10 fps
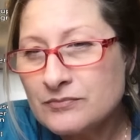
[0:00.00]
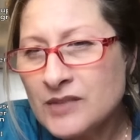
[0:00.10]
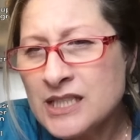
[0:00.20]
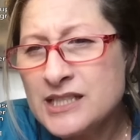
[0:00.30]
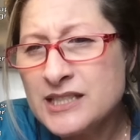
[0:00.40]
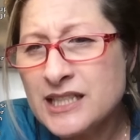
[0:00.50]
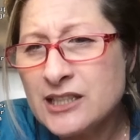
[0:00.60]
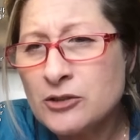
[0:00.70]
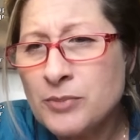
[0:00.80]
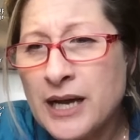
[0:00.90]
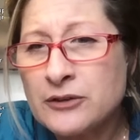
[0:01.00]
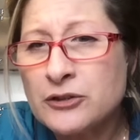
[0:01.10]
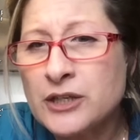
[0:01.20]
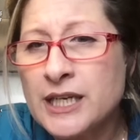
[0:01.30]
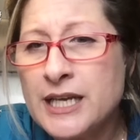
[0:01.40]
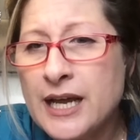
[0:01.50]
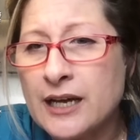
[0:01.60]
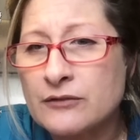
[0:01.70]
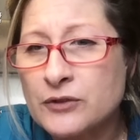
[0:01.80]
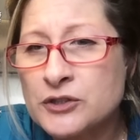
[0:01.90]
is the ear powder
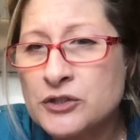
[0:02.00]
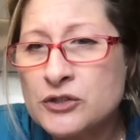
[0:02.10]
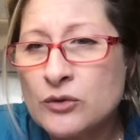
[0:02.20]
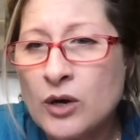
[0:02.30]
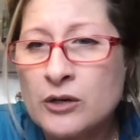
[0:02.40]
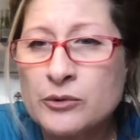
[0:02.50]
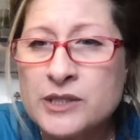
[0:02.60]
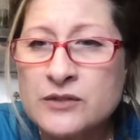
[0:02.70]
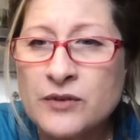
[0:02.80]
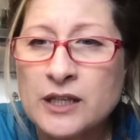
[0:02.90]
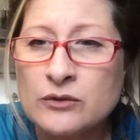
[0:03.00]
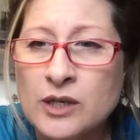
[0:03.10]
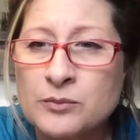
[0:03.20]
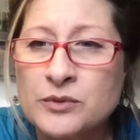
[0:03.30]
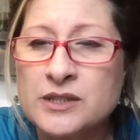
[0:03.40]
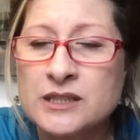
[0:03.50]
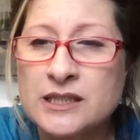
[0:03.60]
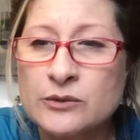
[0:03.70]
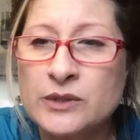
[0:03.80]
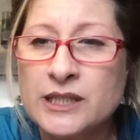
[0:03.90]
enough, or should you always follow up with the
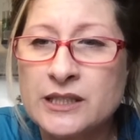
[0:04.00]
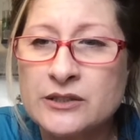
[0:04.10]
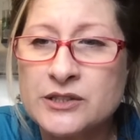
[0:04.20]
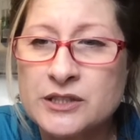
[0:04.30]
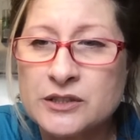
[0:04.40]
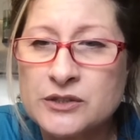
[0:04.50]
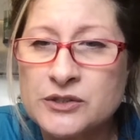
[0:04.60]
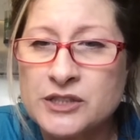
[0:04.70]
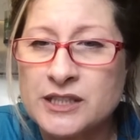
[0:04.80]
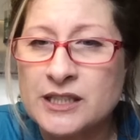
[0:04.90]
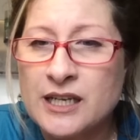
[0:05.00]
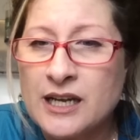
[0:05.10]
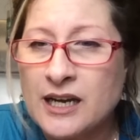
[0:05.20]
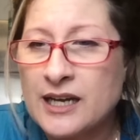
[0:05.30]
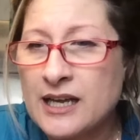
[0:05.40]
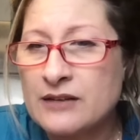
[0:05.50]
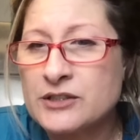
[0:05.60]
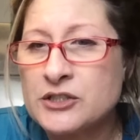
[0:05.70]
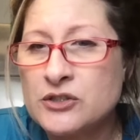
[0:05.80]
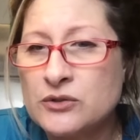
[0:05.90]
liquid ear solution? I have a
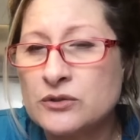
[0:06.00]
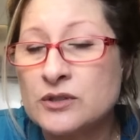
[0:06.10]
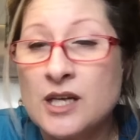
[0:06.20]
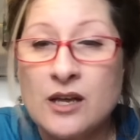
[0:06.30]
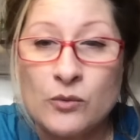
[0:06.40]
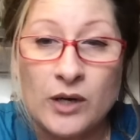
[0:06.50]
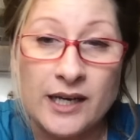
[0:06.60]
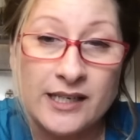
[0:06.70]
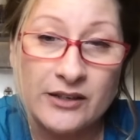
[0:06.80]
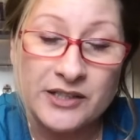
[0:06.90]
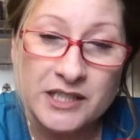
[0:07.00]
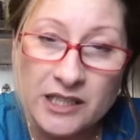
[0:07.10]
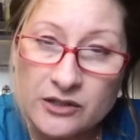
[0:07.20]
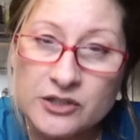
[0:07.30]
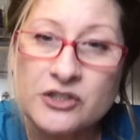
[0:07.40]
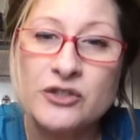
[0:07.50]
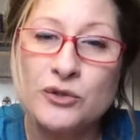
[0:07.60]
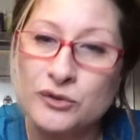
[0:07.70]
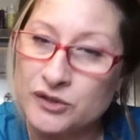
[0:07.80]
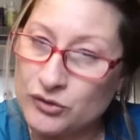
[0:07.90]
schnoodle. Well, I guarantee you the
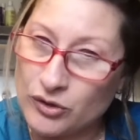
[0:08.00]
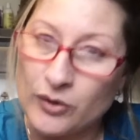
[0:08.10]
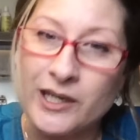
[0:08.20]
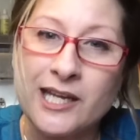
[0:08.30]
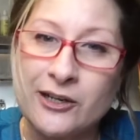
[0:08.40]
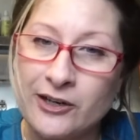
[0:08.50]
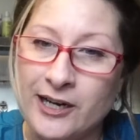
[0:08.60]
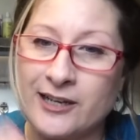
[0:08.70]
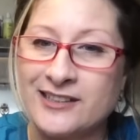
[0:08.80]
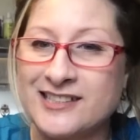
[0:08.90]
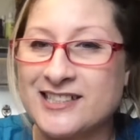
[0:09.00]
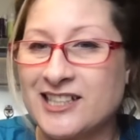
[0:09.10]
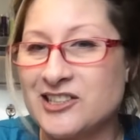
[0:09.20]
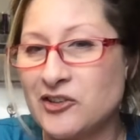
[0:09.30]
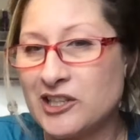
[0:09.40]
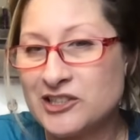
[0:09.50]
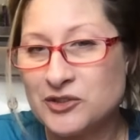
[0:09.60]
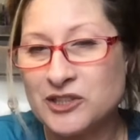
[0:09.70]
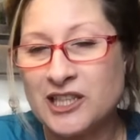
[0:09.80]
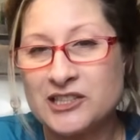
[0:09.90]
schnoodle is growing ear hair, because I know I do
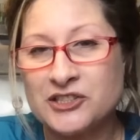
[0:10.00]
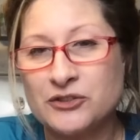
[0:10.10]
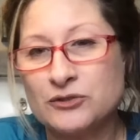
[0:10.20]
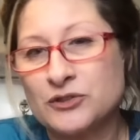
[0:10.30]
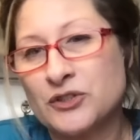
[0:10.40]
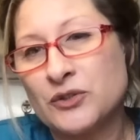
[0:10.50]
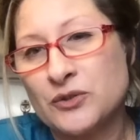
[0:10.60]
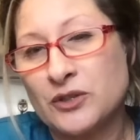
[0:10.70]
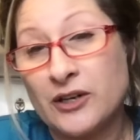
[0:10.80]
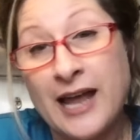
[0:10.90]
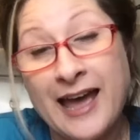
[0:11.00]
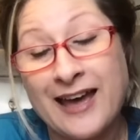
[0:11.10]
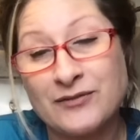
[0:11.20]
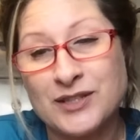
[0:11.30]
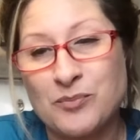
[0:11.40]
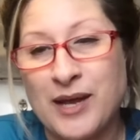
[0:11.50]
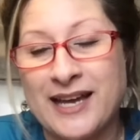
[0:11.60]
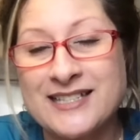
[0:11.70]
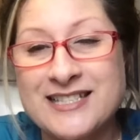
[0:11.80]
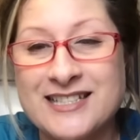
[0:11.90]
a lot of schnoodles too, or have in the
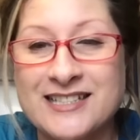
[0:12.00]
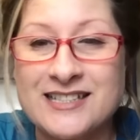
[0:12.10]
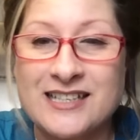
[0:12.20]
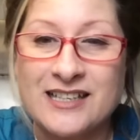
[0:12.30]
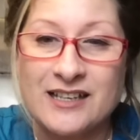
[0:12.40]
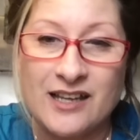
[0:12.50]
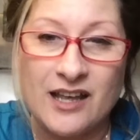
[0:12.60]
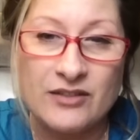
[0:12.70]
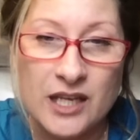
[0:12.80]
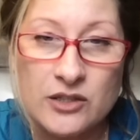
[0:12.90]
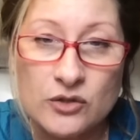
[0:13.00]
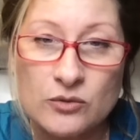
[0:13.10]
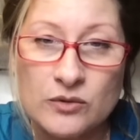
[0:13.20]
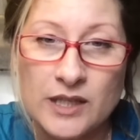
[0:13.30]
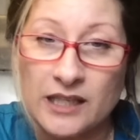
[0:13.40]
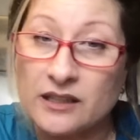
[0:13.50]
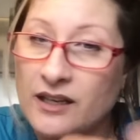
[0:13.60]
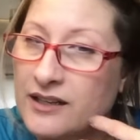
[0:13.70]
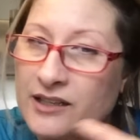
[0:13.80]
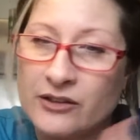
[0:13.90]
past, and they do get a
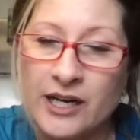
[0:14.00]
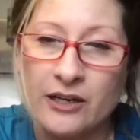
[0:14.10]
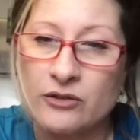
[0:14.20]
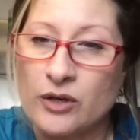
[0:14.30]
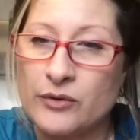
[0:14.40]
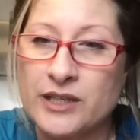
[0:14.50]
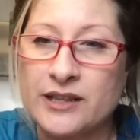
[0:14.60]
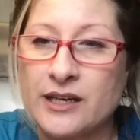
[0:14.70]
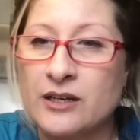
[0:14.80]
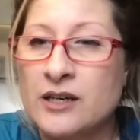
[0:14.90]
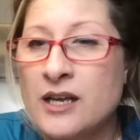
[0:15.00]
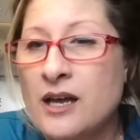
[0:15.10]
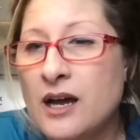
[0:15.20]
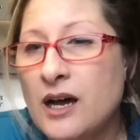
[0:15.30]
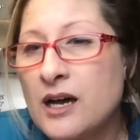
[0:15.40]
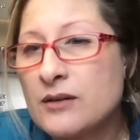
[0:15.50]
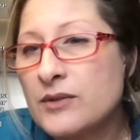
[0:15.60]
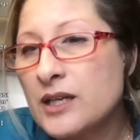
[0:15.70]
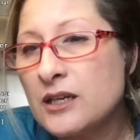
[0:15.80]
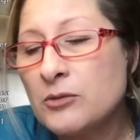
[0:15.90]
lot of ear hair growing in there.
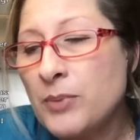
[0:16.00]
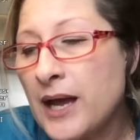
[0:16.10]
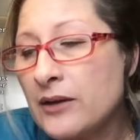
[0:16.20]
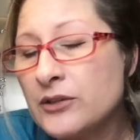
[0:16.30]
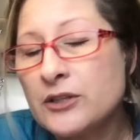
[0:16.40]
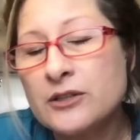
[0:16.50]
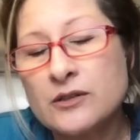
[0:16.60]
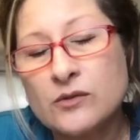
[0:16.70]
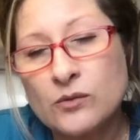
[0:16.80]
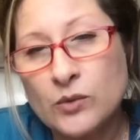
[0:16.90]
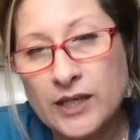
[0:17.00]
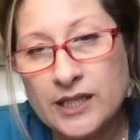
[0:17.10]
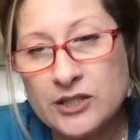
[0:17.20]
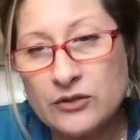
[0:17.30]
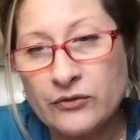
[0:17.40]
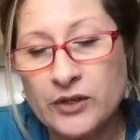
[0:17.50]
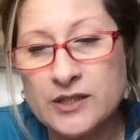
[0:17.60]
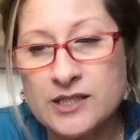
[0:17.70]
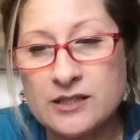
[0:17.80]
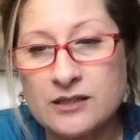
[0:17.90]
The ear powder, what I do
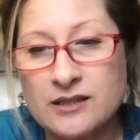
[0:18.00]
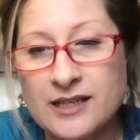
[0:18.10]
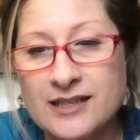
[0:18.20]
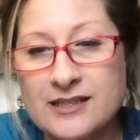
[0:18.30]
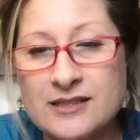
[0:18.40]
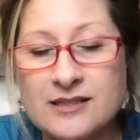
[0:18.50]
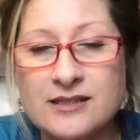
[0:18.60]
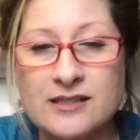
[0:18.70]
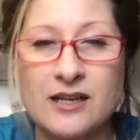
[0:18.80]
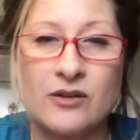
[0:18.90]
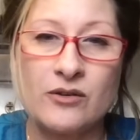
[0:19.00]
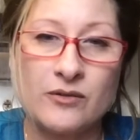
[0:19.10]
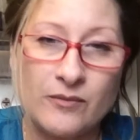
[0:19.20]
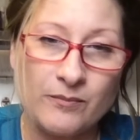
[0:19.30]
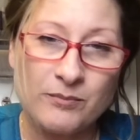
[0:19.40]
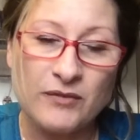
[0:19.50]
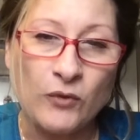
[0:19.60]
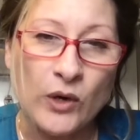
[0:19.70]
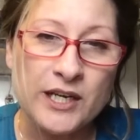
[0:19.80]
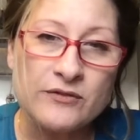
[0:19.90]
first is,
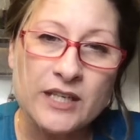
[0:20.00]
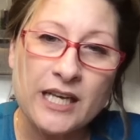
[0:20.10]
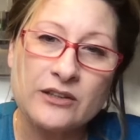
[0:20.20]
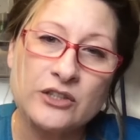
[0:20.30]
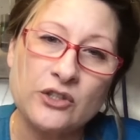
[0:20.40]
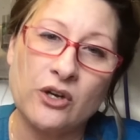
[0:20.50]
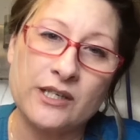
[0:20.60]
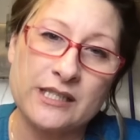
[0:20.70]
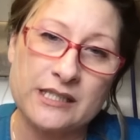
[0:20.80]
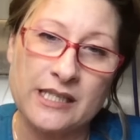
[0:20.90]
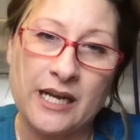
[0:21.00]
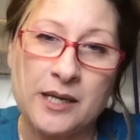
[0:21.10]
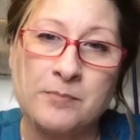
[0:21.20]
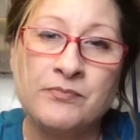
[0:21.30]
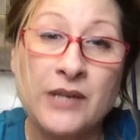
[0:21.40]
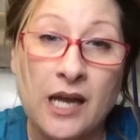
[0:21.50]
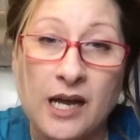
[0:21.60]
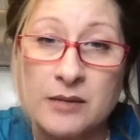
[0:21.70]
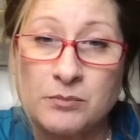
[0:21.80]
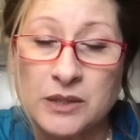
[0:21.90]
before I even get the dog in the tub,
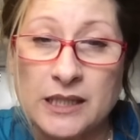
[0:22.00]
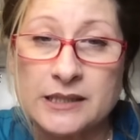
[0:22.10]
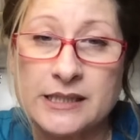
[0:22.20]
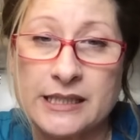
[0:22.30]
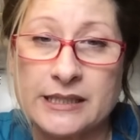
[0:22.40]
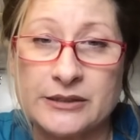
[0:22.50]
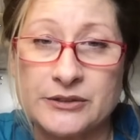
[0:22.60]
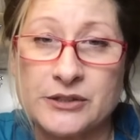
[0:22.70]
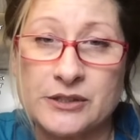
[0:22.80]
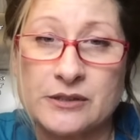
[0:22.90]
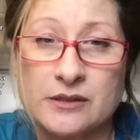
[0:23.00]
I pluck the ears.